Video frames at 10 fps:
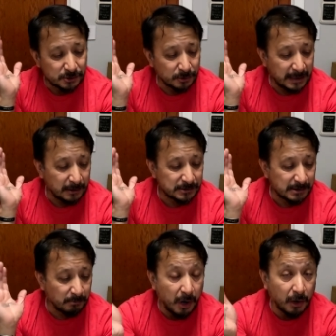So now
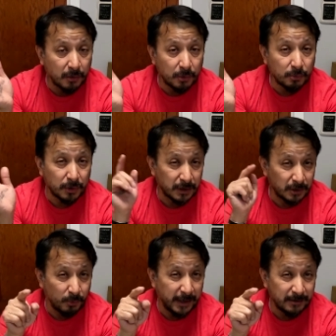tomorrow we're
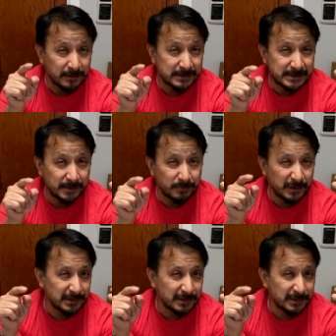gonna wire this up,